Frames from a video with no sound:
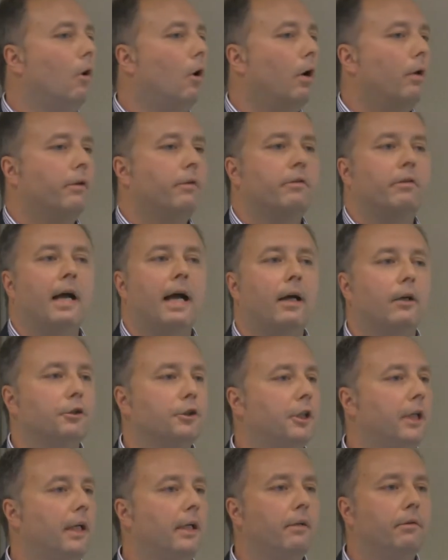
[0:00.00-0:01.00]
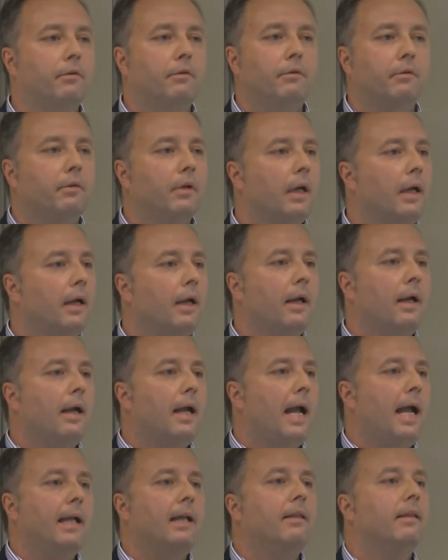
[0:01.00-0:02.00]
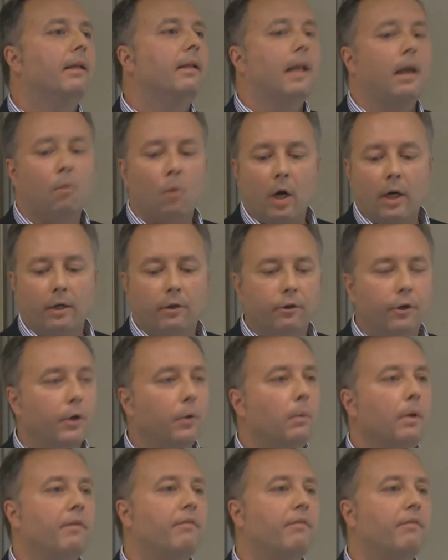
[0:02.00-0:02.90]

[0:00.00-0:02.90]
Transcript: all the style sheets, anything they want to do.